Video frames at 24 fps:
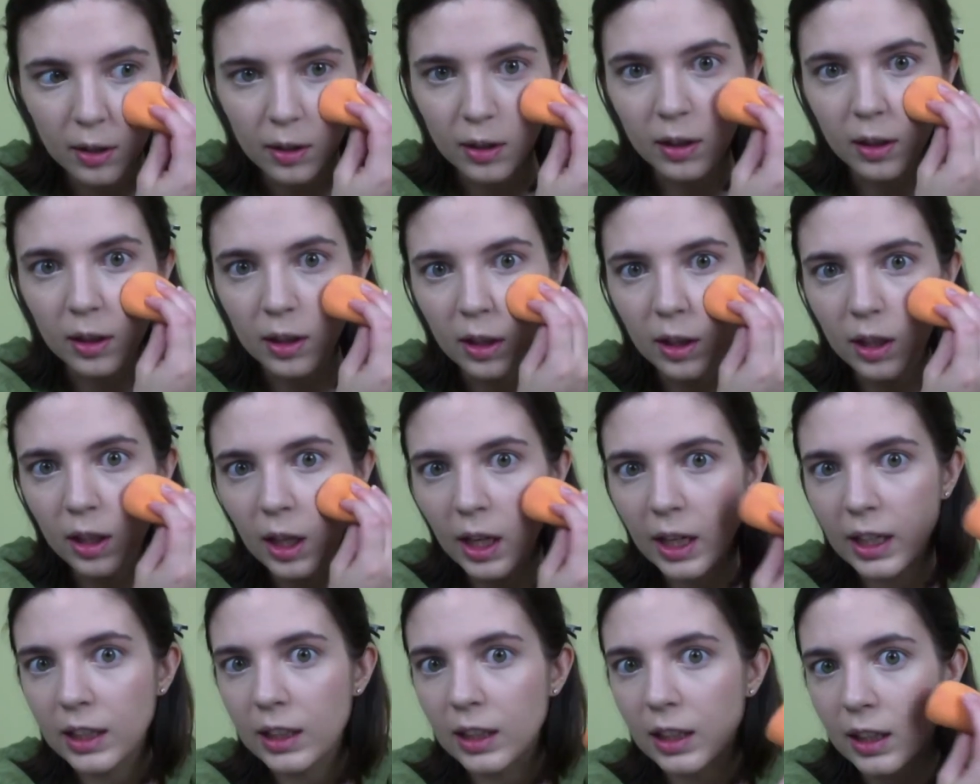
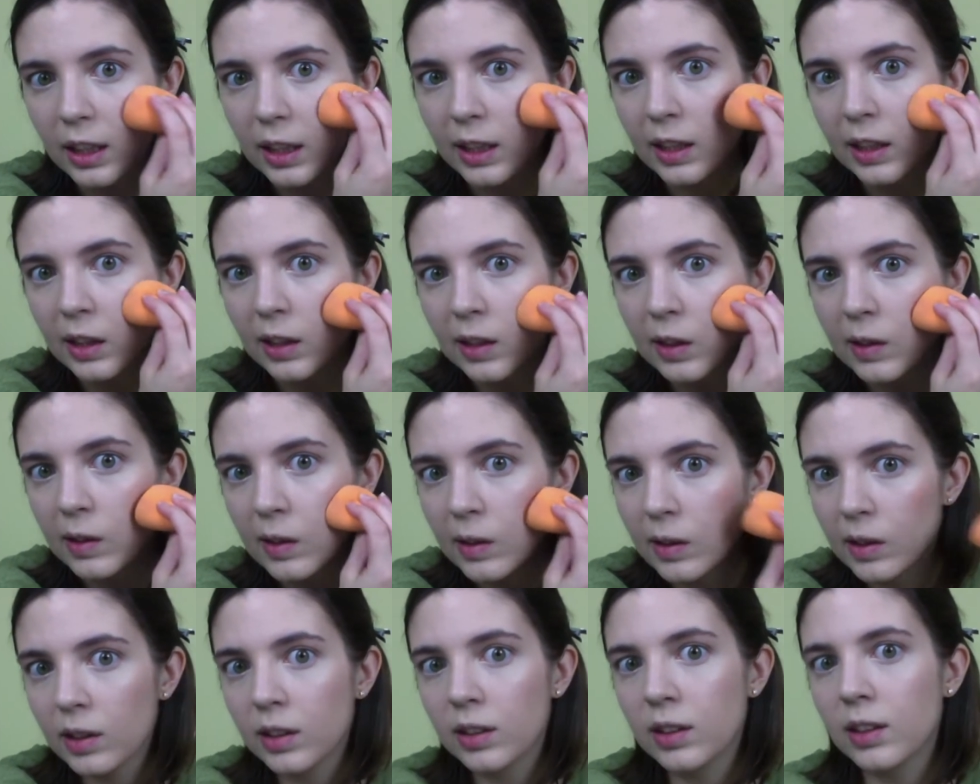Lightly
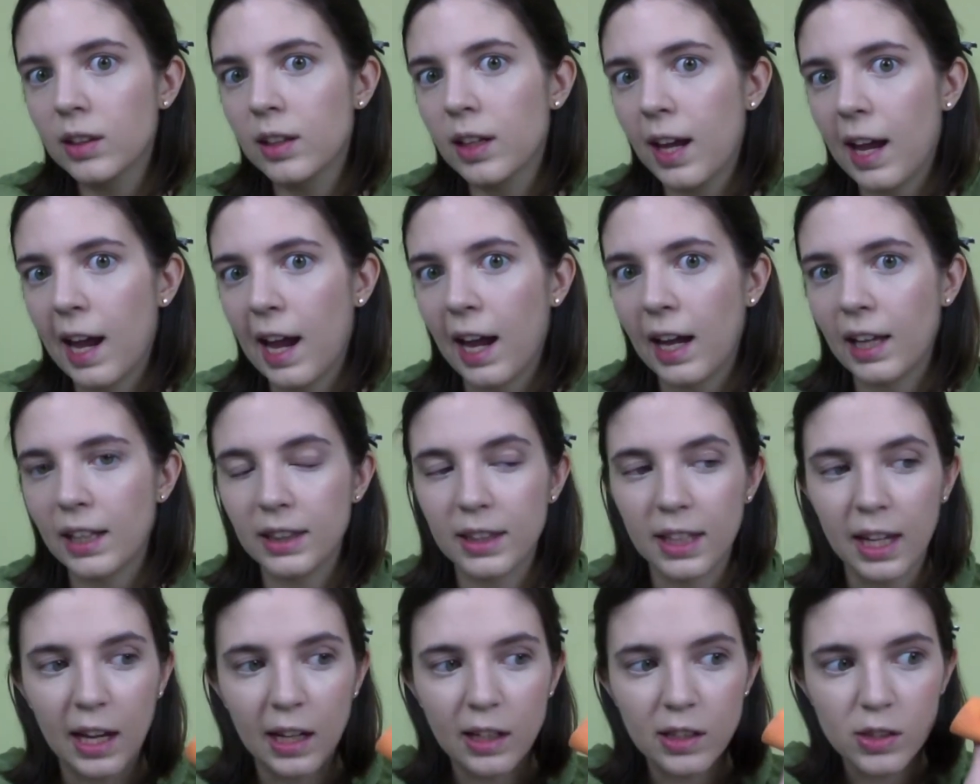
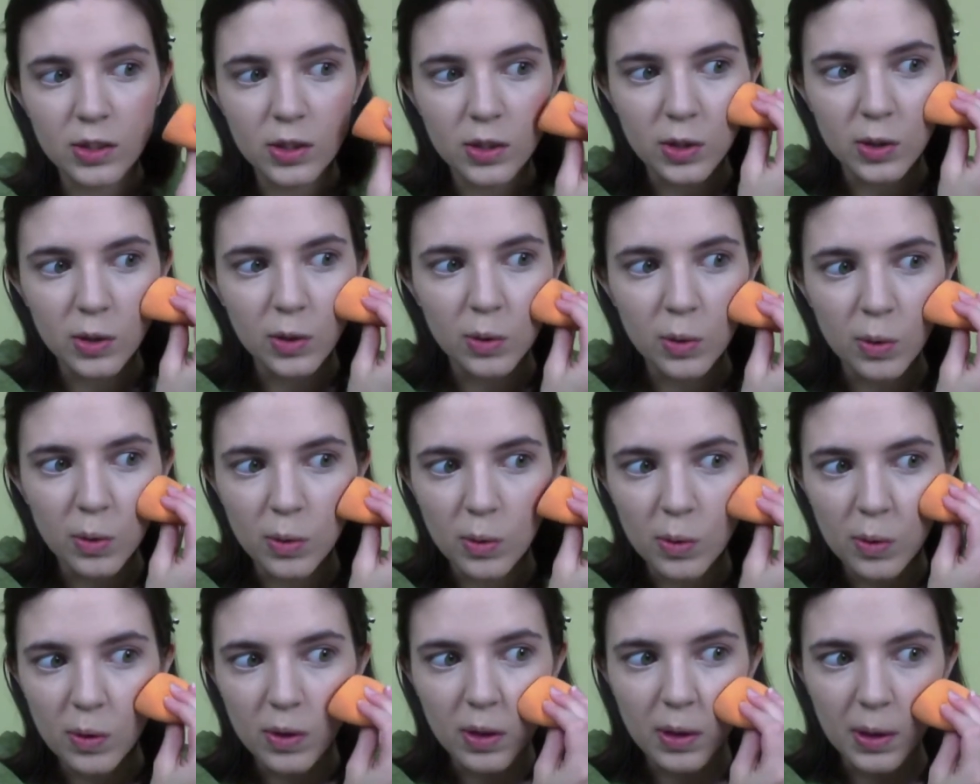add that to